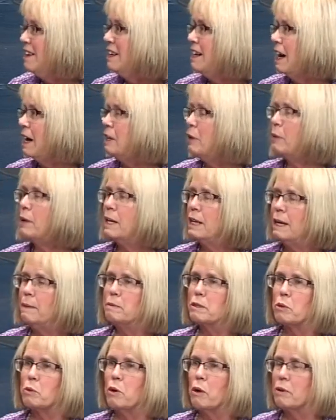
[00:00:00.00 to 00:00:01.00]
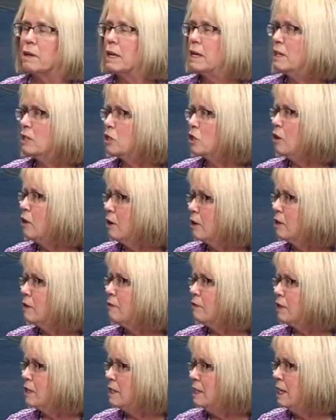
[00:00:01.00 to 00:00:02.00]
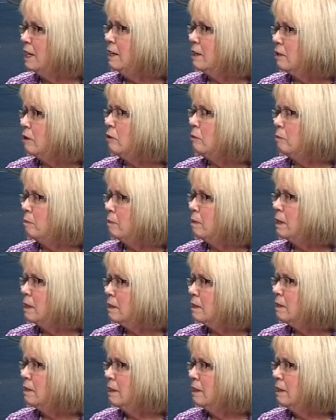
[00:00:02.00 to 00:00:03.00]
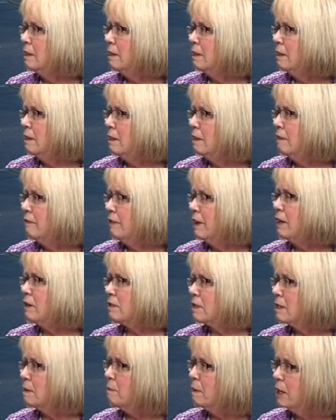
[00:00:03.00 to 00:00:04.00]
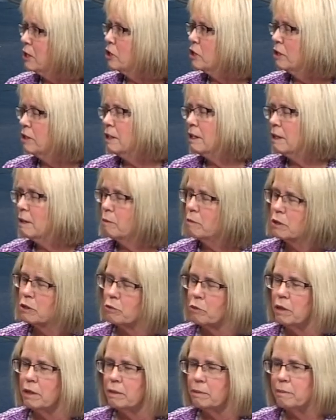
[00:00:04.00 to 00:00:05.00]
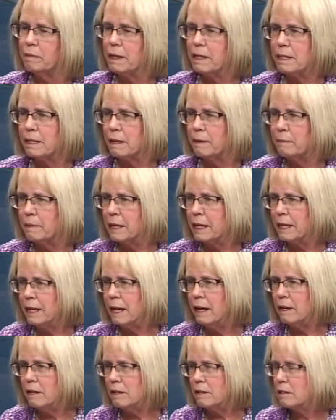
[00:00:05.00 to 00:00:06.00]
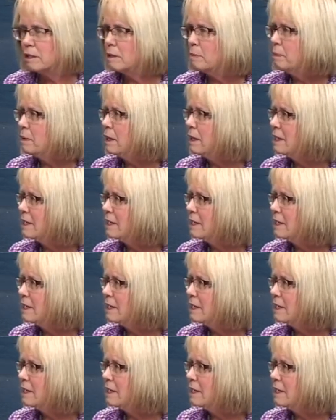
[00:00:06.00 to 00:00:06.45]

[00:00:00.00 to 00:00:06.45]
I know mm-hmm. he keeps quoting his Art of the Deal, but mm-hmm. fails to mention that it was mm-hmm. written by somebody else. But